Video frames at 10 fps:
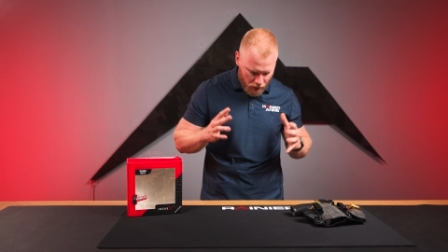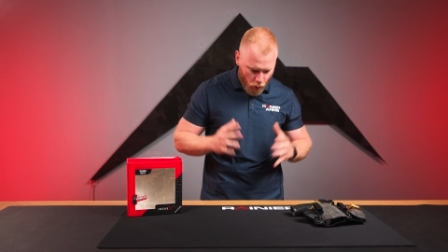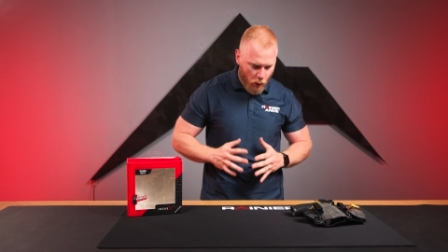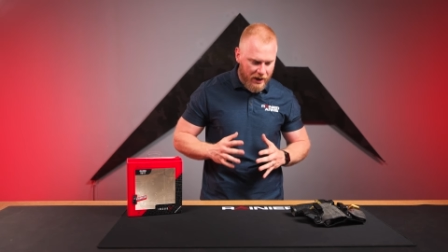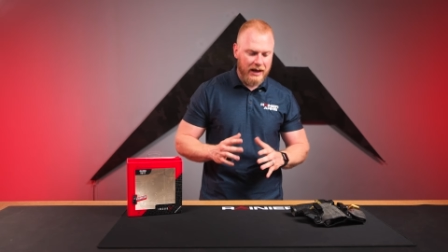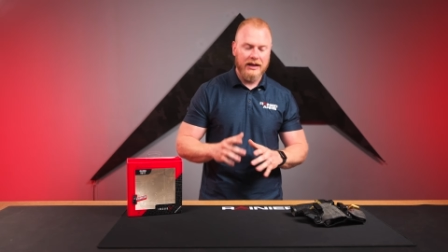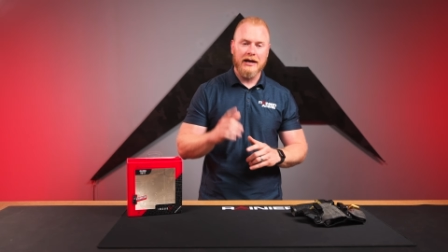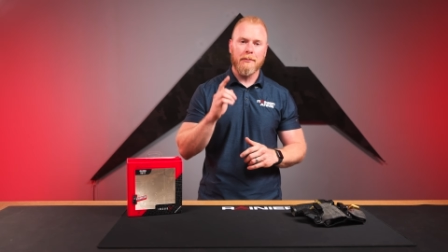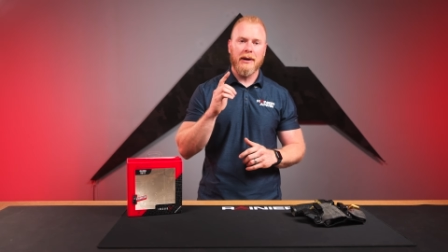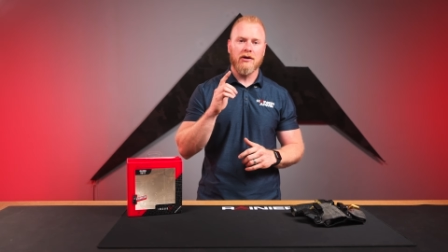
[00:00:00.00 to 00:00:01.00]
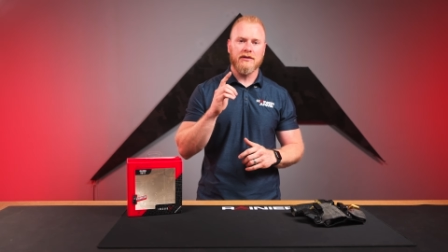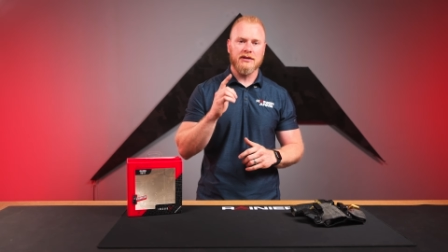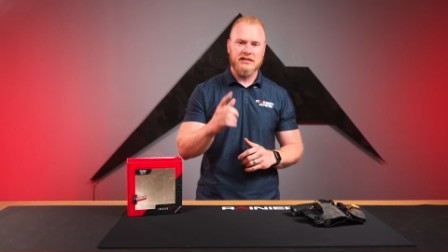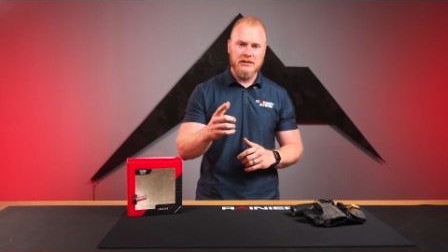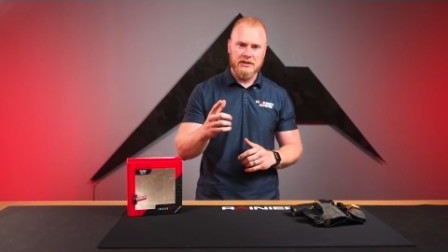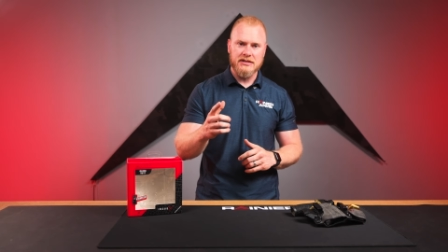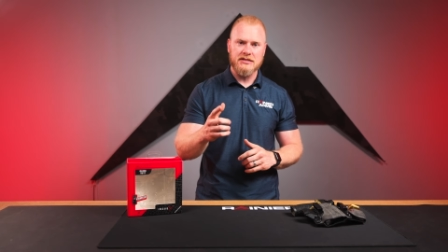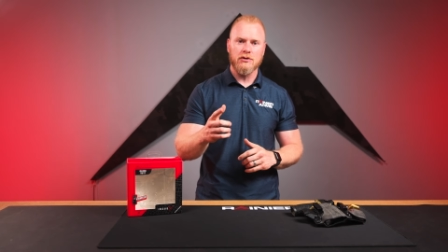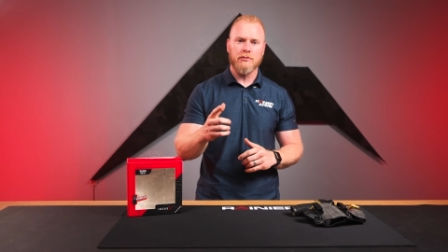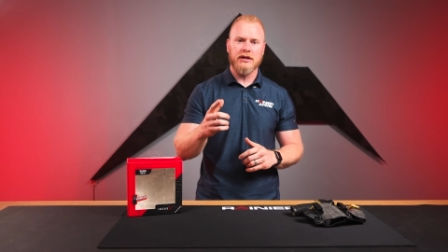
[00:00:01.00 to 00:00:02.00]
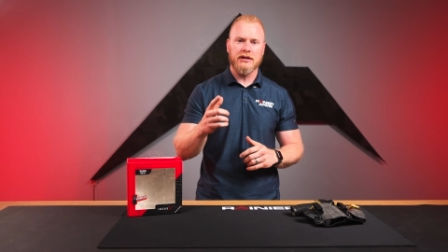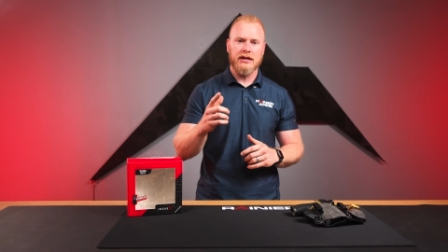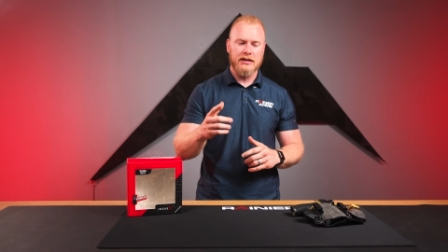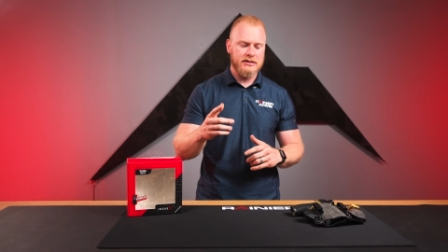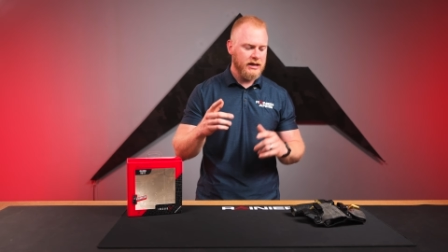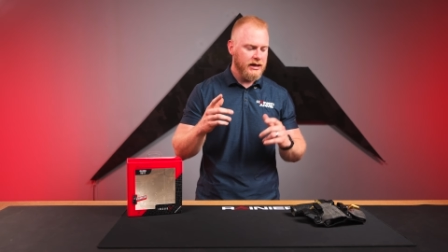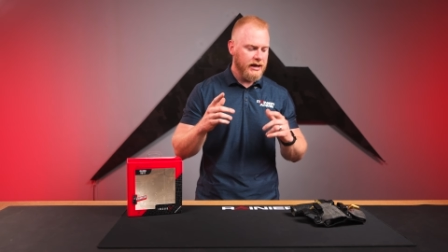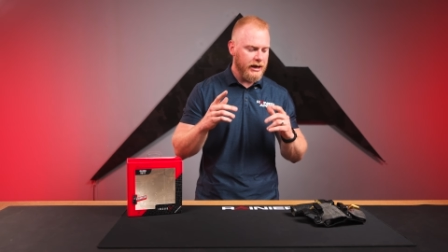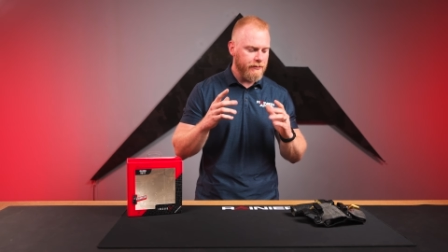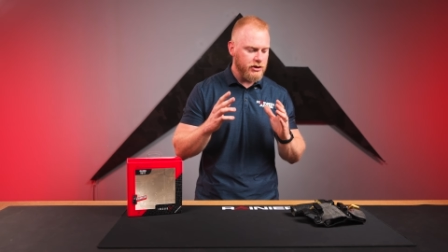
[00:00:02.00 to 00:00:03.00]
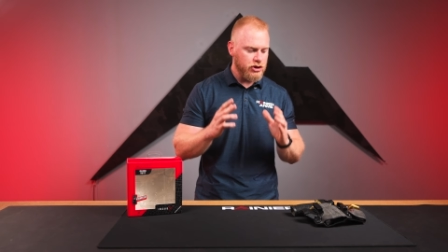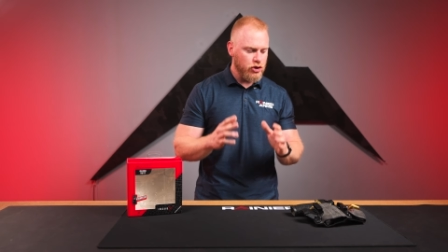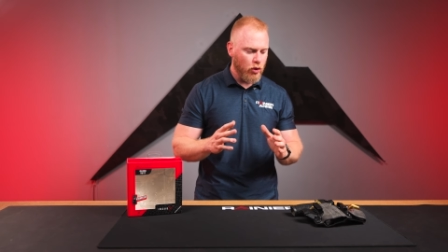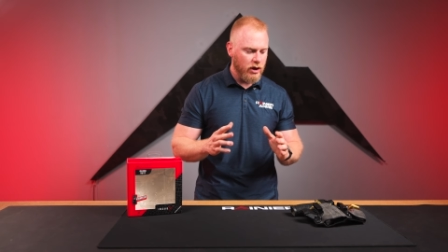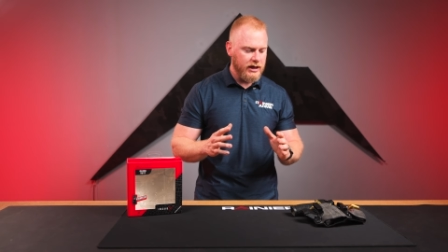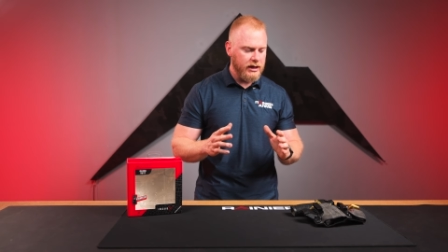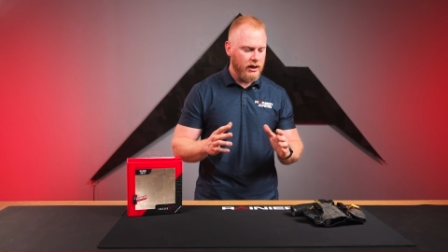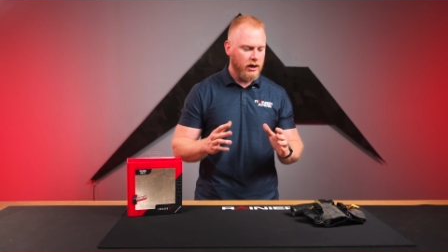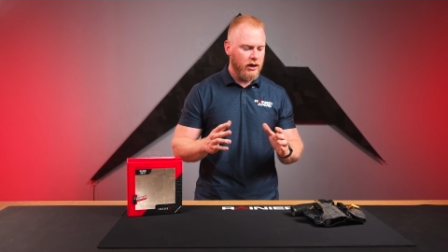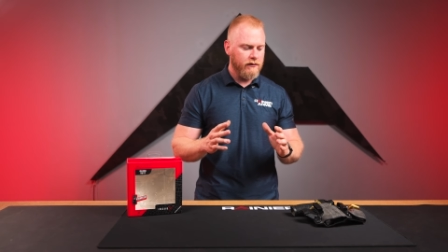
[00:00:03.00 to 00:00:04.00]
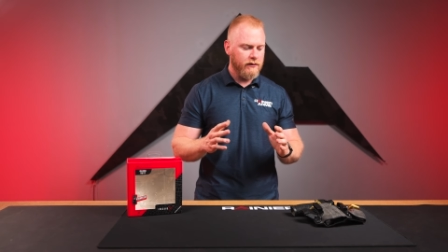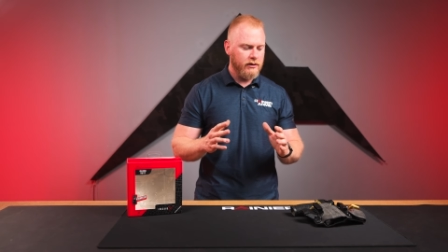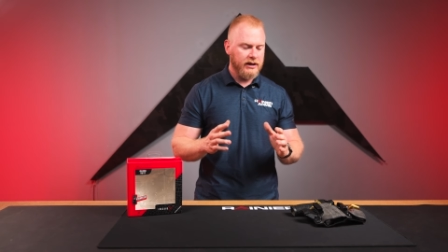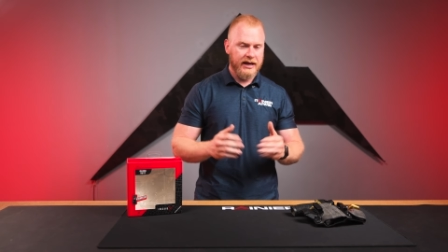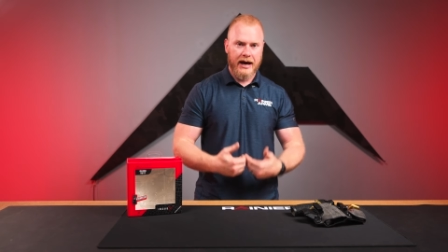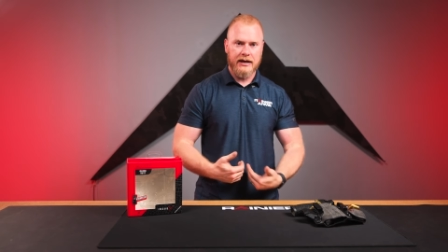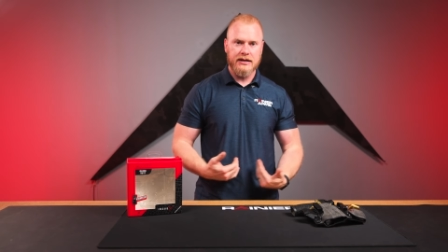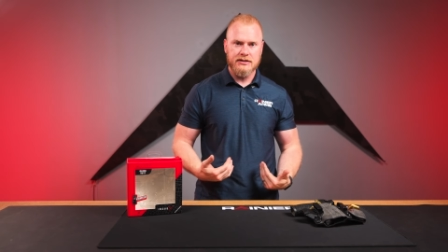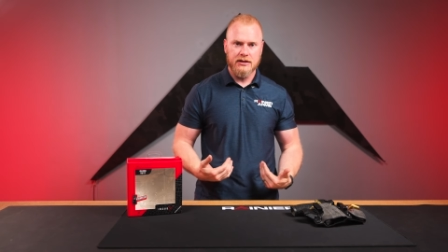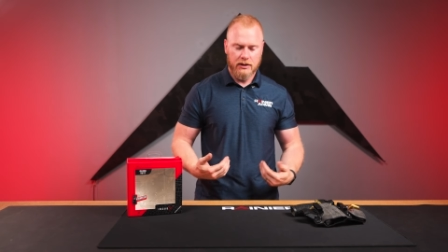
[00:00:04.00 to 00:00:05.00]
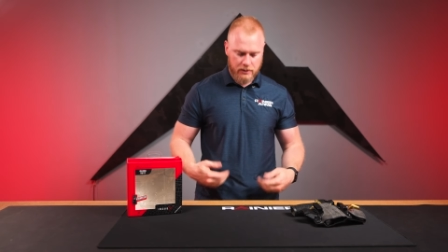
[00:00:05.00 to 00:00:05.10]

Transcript: what I like about the deep concealment is, in majority of caddies,